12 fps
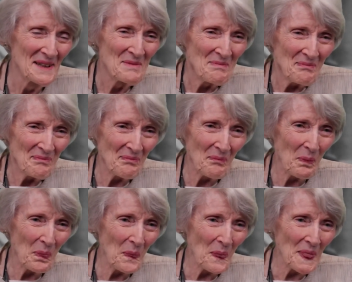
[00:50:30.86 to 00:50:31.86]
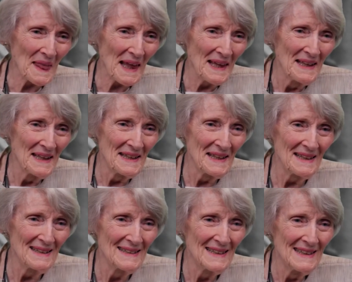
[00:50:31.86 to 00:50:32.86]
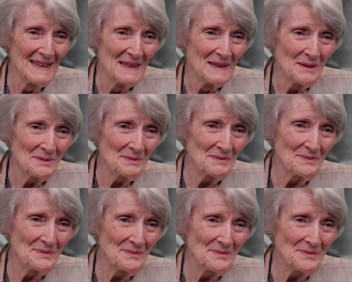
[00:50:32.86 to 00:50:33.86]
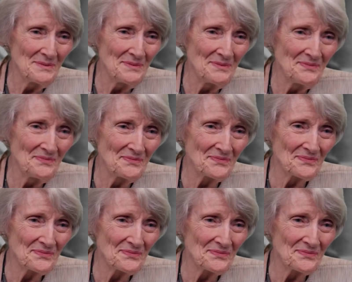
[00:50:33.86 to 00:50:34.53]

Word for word: I I have in my notes that um,